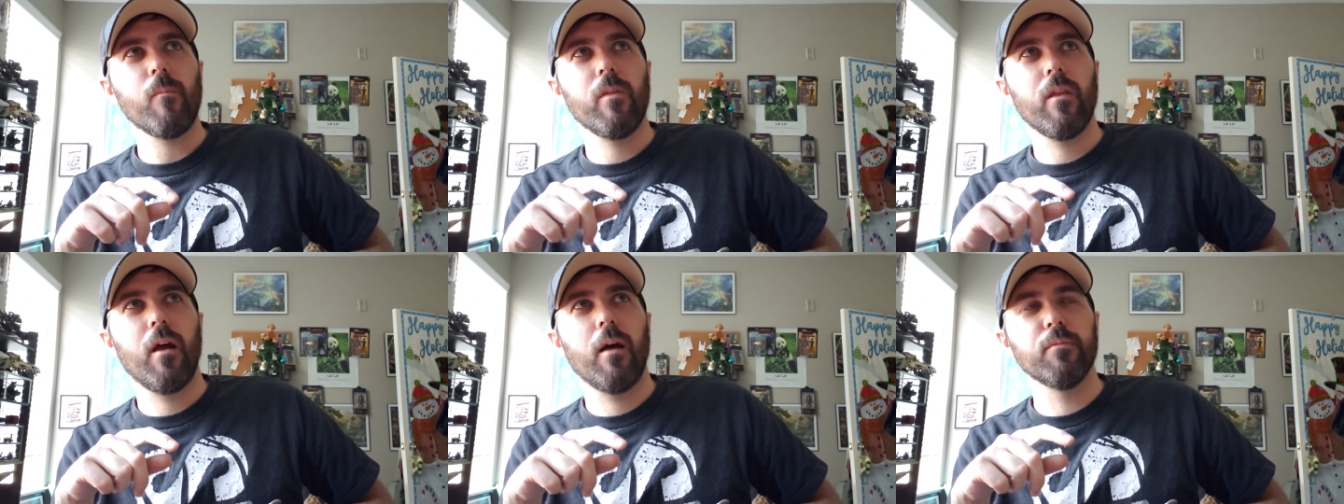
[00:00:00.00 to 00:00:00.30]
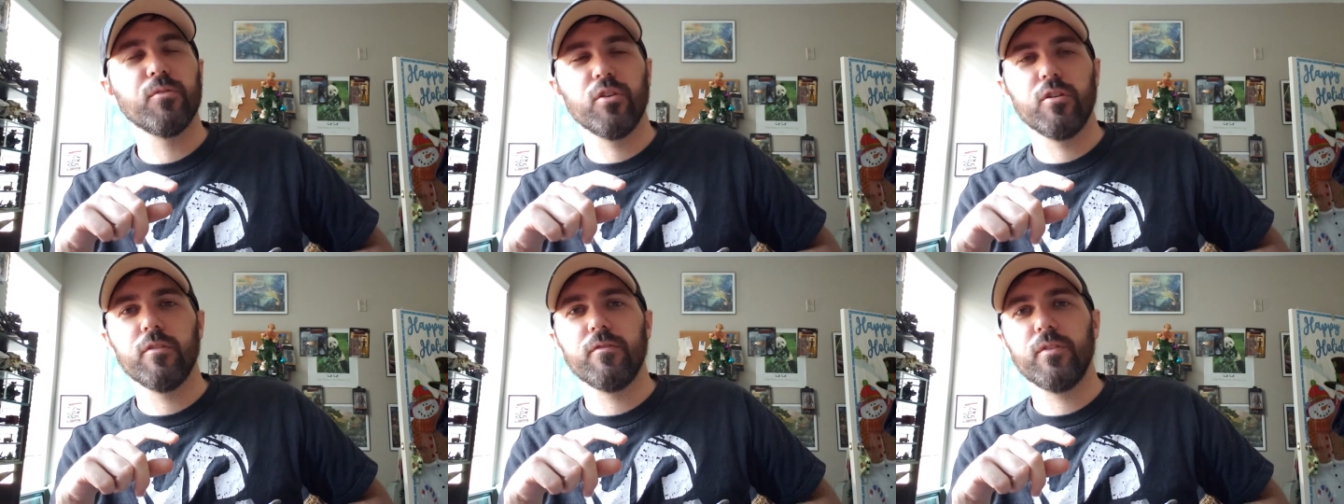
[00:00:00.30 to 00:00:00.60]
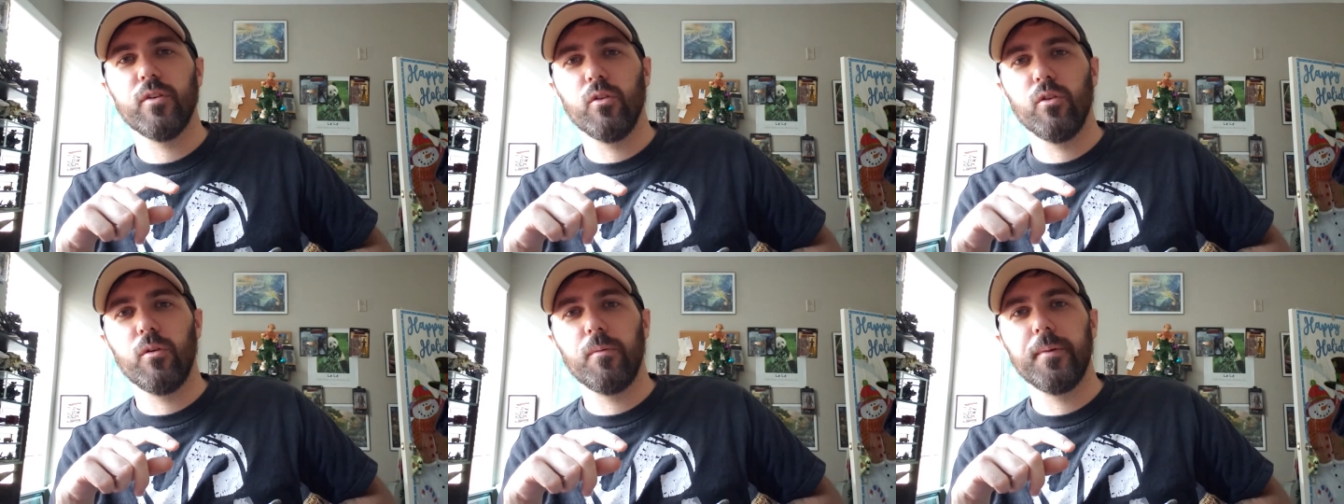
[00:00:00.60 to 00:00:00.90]
I'm starting to
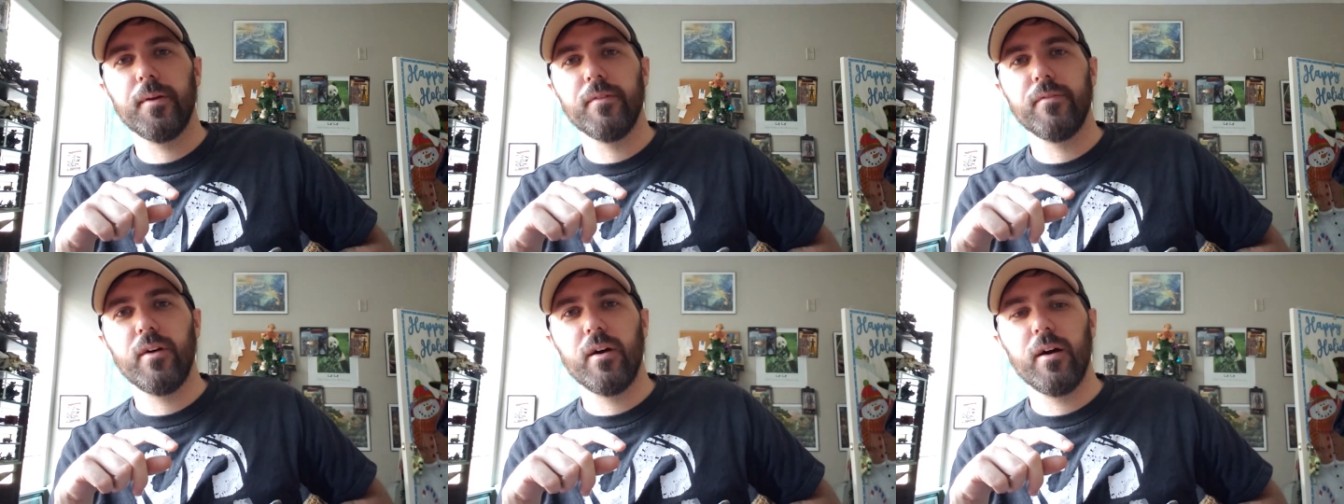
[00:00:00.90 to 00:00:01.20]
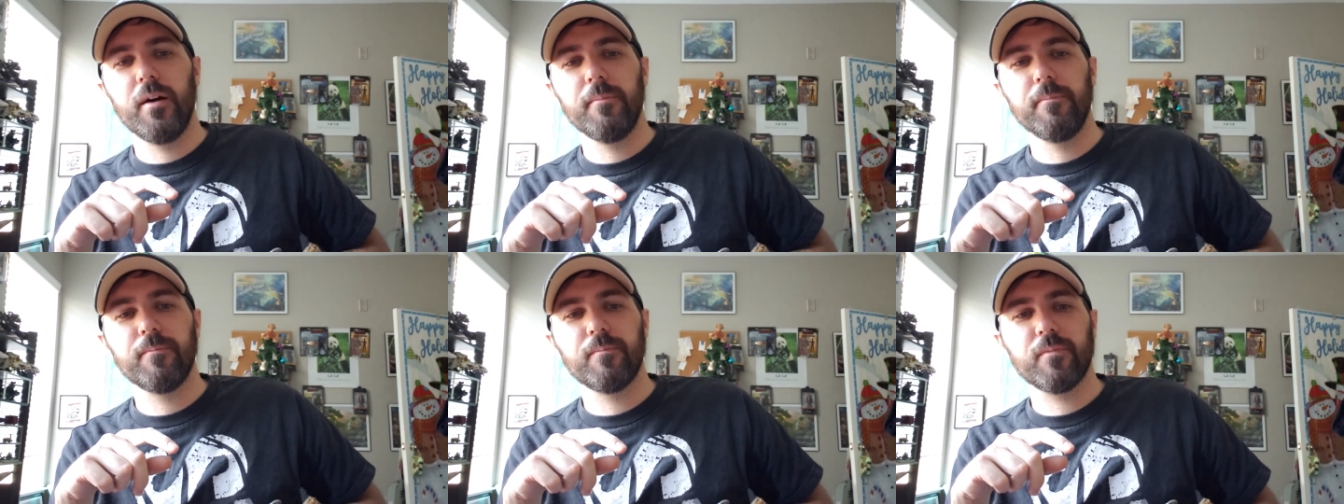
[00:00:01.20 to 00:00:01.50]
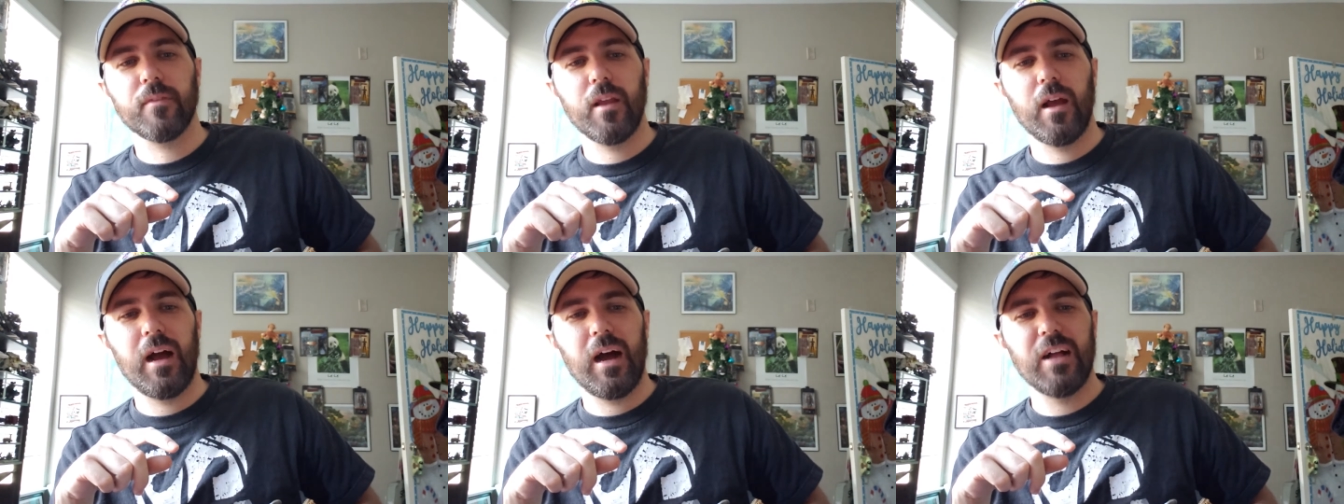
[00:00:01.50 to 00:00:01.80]
feel a little bit of
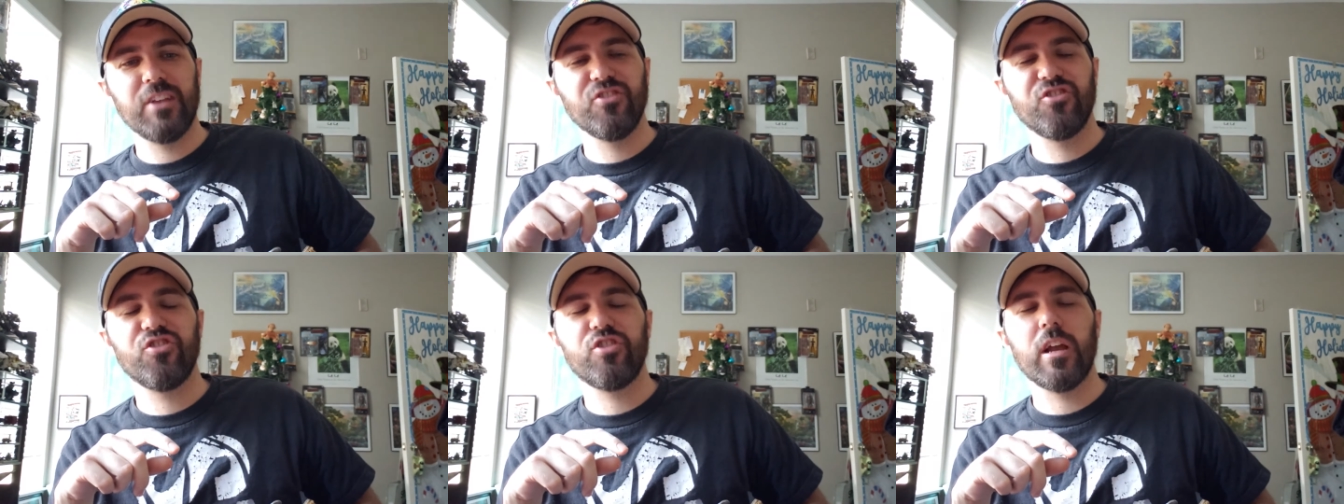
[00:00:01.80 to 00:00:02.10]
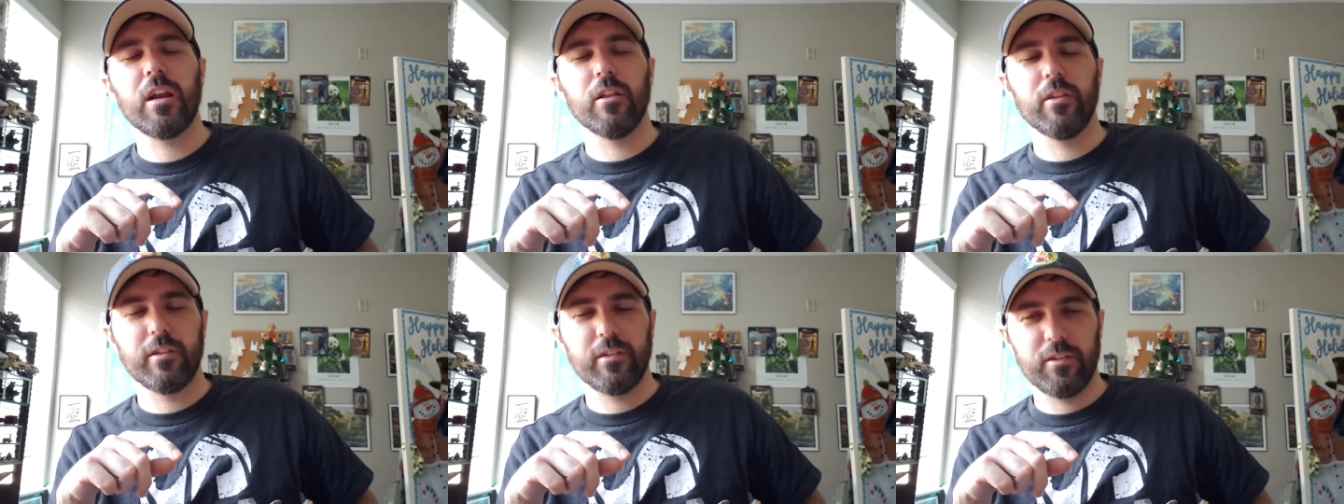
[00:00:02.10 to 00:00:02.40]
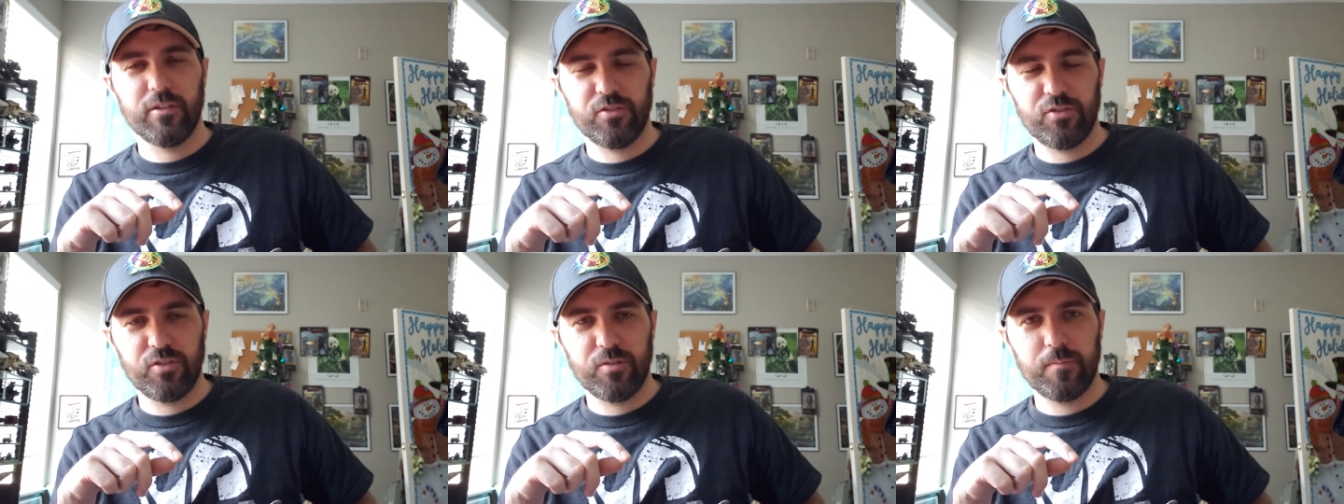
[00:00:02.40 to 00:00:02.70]

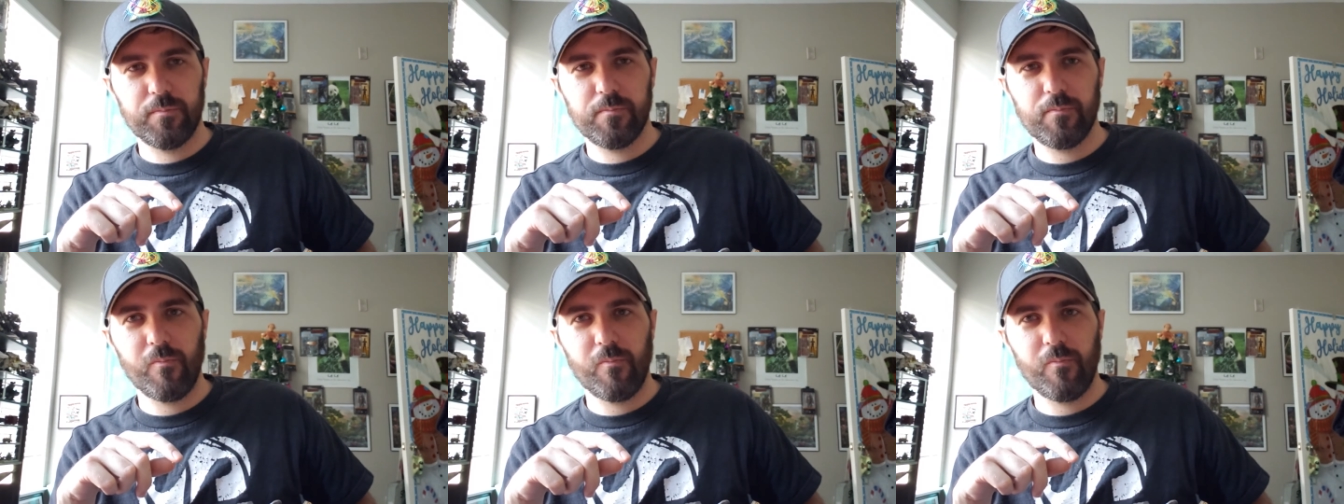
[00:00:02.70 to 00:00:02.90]
unsettlingness